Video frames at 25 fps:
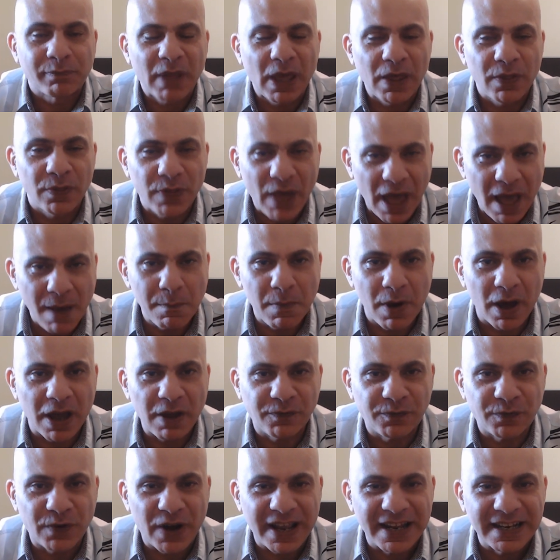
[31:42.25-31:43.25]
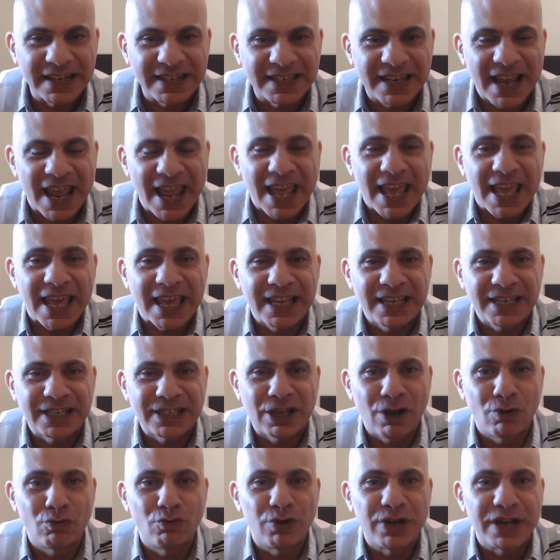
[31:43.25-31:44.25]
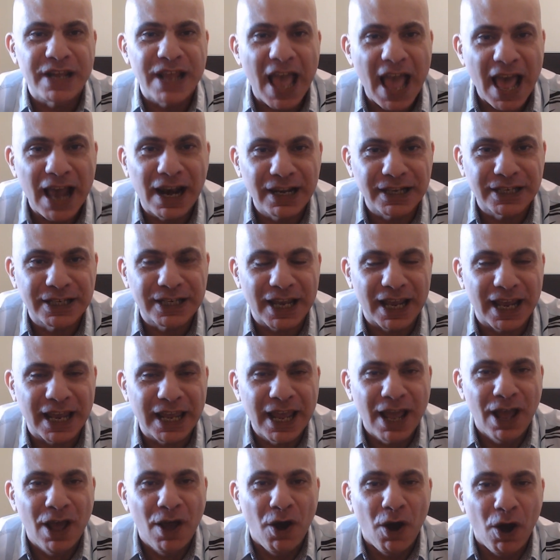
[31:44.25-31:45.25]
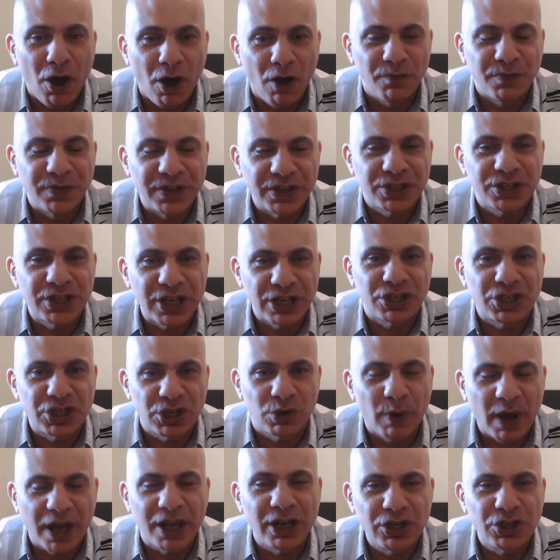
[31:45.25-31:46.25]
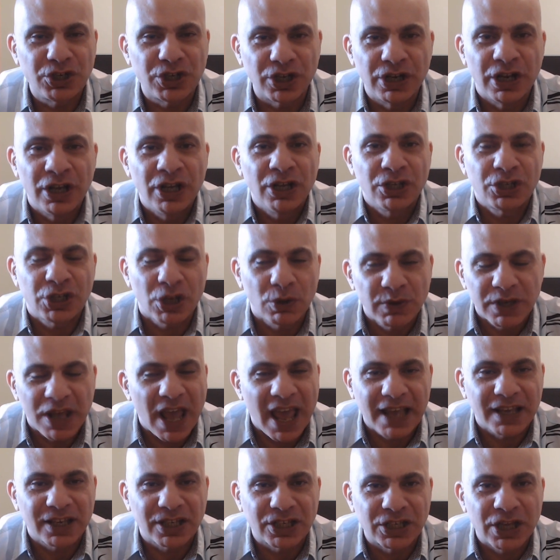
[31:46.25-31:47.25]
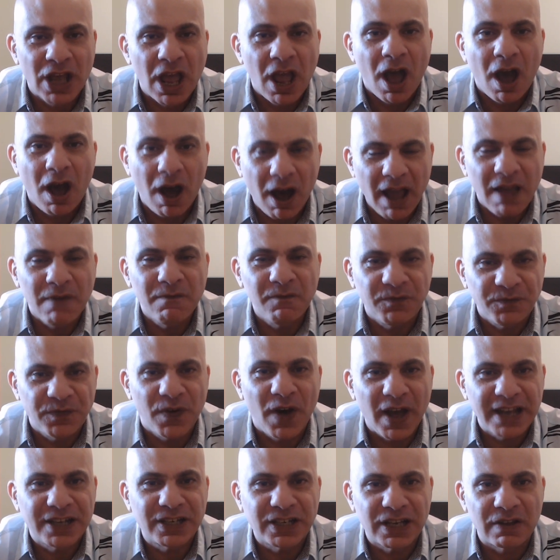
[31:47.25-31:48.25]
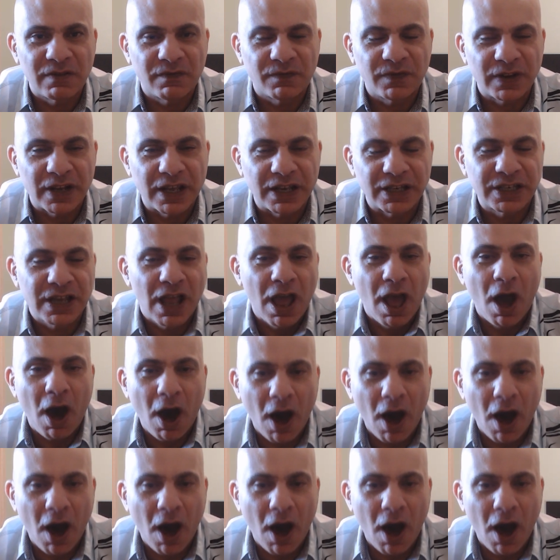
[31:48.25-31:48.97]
And that, my friends, is the reality of the situation. So, yes, I'm fighting for this.